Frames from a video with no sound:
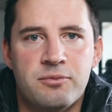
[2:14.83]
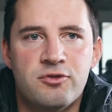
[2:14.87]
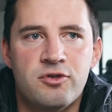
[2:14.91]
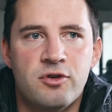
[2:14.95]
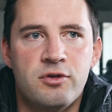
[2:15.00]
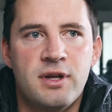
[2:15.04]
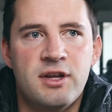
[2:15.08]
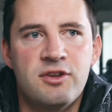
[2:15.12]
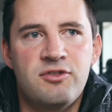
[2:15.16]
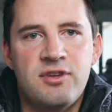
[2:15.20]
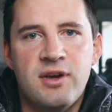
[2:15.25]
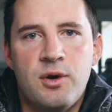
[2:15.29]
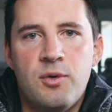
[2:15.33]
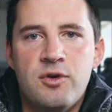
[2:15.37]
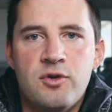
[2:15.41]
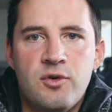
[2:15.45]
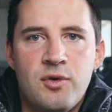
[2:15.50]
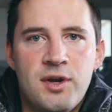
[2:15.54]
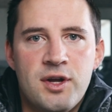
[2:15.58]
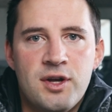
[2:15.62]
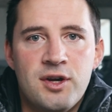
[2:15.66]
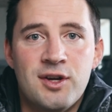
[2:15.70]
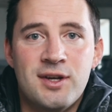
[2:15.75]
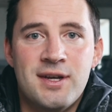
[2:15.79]
So let's say we're
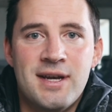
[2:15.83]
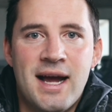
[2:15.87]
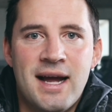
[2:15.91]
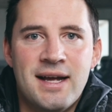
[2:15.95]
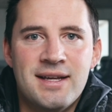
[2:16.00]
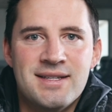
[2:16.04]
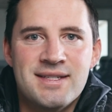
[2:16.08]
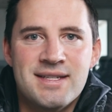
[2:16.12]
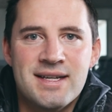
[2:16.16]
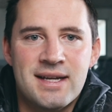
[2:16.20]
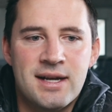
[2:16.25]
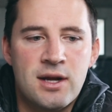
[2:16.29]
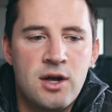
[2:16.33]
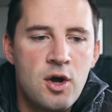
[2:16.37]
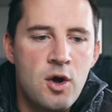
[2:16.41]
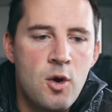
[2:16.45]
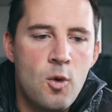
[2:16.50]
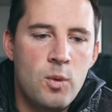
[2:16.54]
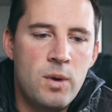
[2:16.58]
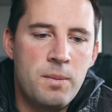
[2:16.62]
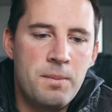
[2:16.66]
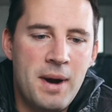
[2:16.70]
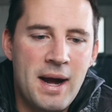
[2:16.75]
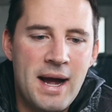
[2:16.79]
doing a good night scene.
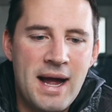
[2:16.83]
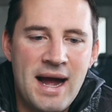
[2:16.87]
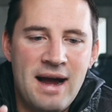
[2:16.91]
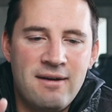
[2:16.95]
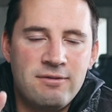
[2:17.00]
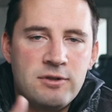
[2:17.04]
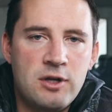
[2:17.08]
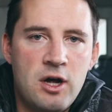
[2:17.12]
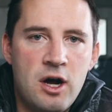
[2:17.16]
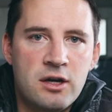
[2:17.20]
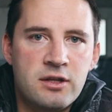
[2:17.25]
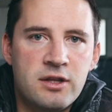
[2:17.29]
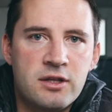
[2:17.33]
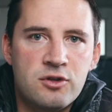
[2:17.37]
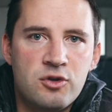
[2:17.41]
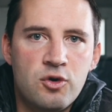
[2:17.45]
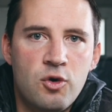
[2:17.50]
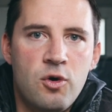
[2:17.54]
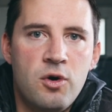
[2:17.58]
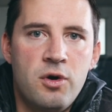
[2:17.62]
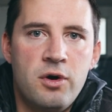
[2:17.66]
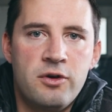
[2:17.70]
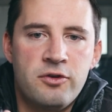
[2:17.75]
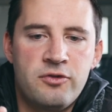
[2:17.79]
We might have lock the
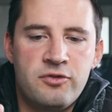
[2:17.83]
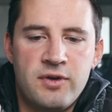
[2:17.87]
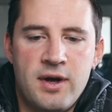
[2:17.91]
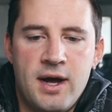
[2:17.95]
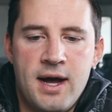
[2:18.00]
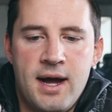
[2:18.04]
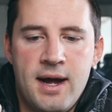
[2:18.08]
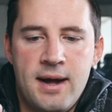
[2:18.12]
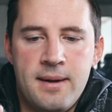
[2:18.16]
doors,